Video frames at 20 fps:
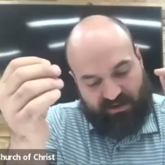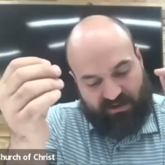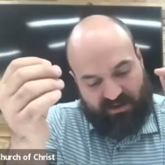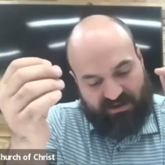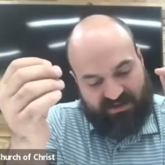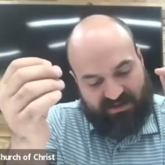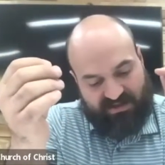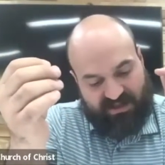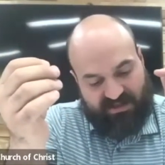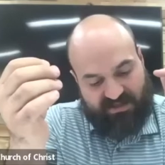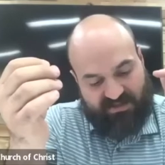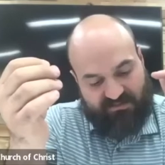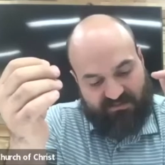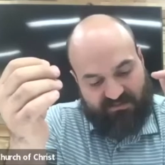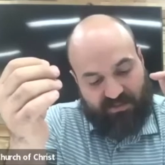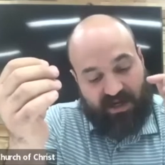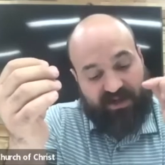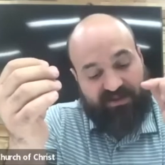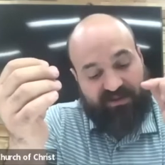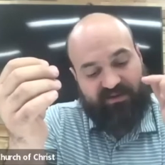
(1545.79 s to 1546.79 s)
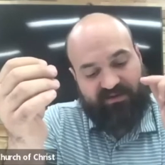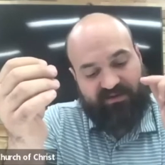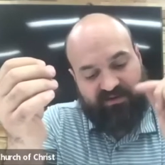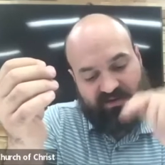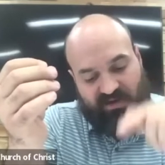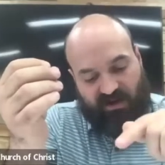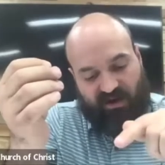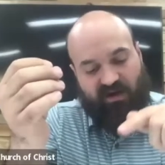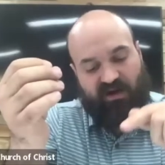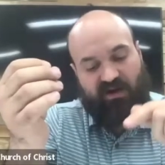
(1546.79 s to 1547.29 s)
It says, by the
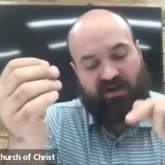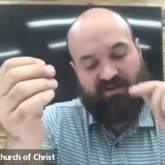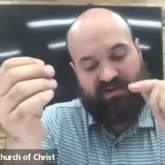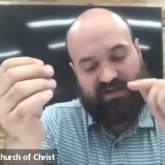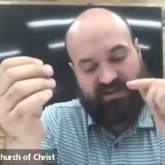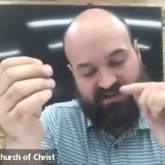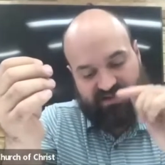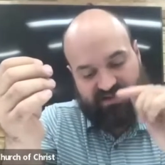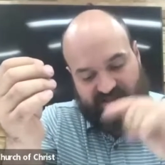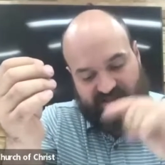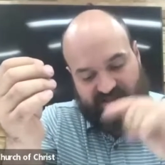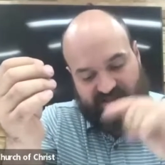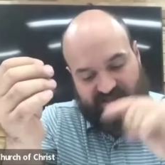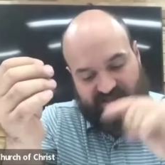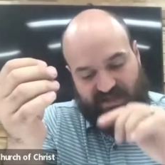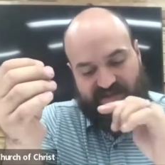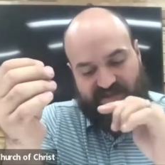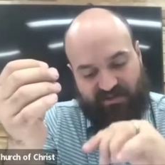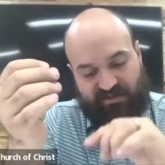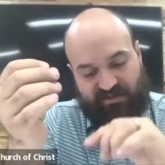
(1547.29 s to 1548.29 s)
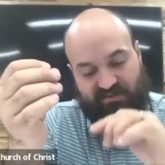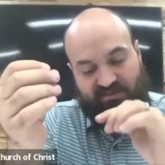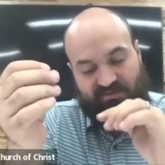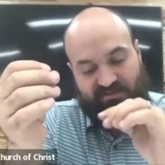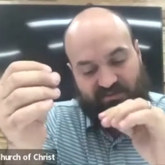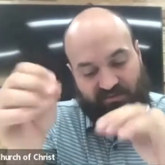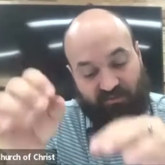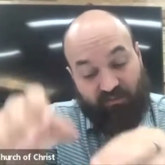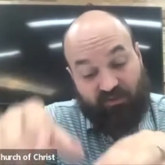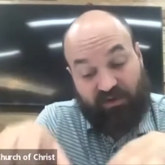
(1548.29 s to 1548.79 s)
law that sets
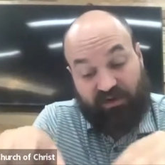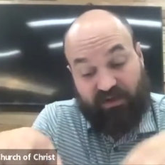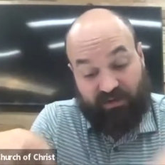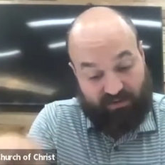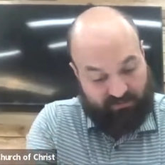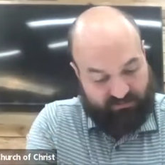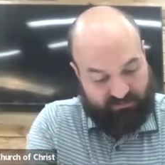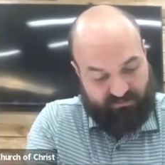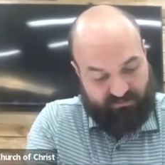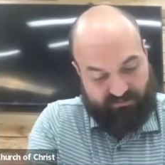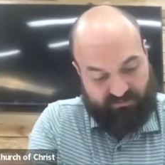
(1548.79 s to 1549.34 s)
you free.